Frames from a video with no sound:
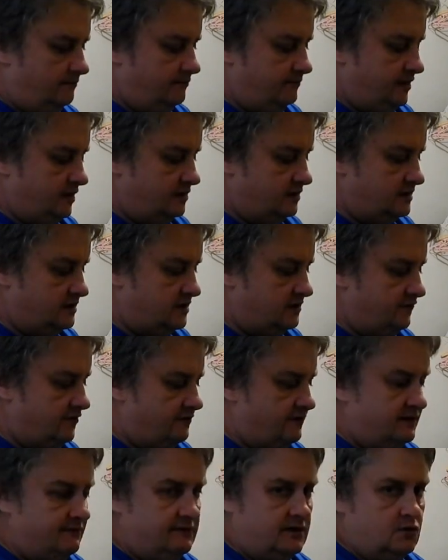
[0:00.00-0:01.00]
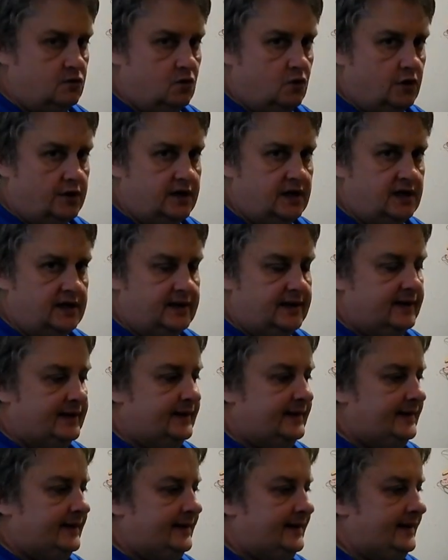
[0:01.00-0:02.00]
because it's very rewarding,
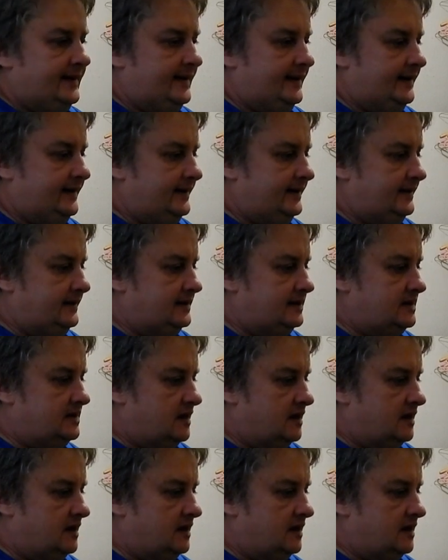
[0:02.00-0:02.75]
and